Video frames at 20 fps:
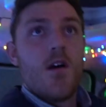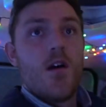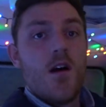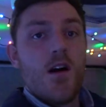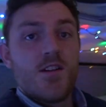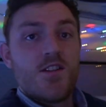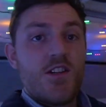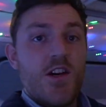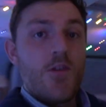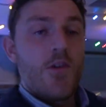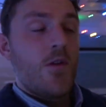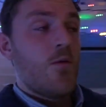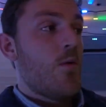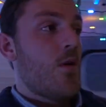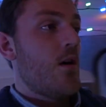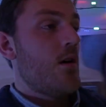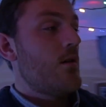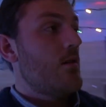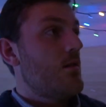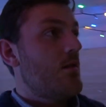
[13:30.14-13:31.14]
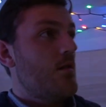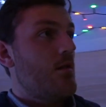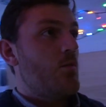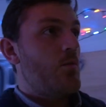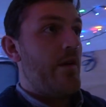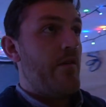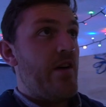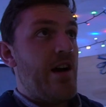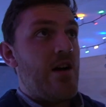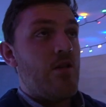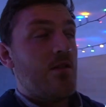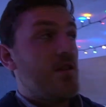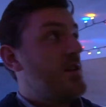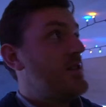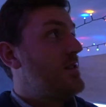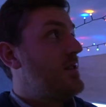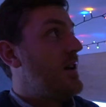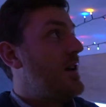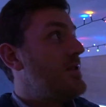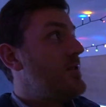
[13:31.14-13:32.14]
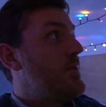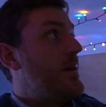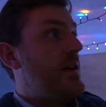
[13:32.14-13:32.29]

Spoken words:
I tell you what, without this diesel